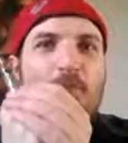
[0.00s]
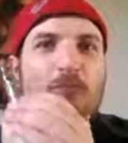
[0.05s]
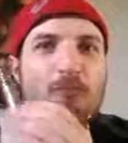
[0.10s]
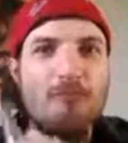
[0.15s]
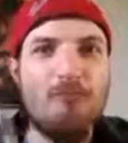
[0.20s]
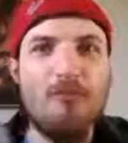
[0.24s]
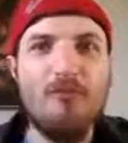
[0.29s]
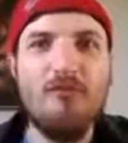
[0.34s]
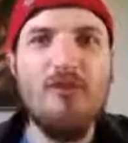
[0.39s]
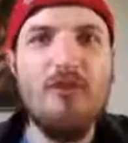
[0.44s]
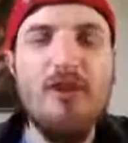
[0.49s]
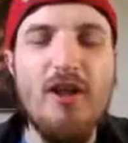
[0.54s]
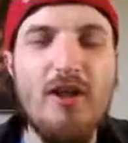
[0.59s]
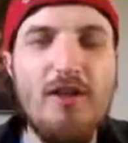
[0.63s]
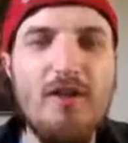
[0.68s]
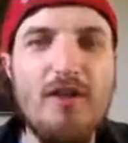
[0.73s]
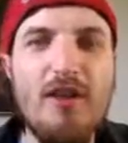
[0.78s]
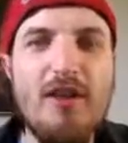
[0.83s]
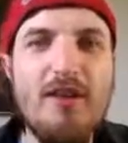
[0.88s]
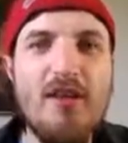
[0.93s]
You know,
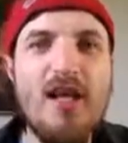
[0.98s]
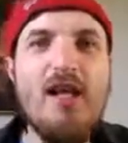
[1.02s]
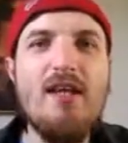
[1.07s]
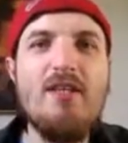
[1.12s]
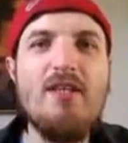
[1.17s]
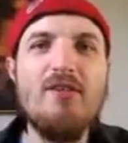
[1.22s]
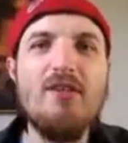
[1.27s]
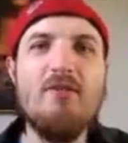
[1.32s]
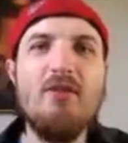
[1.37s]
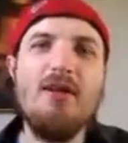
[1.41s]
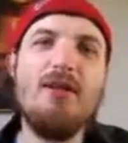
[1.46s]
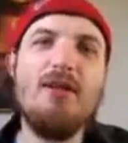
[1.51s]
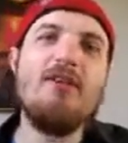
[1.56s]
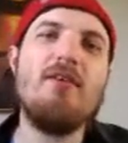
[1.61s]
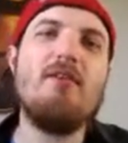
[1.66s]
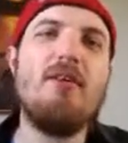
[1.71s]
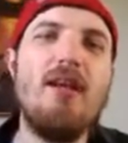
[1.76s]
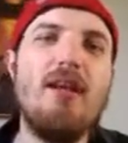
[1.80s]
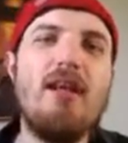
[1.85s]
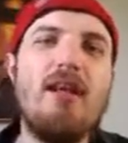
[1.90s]
it's going to end up like
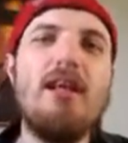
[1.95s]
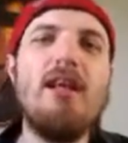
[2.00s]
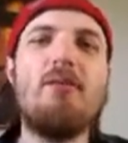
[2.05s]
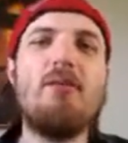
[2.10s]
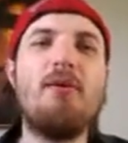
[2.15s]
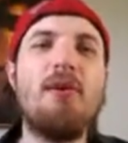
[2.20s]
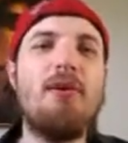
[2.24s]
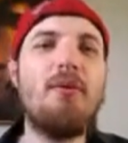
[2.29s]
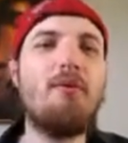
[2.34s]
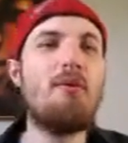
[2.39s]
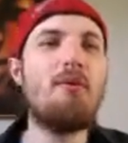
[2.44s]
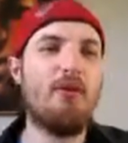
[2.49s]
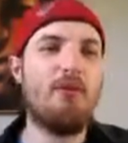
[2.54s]
Equilibrium.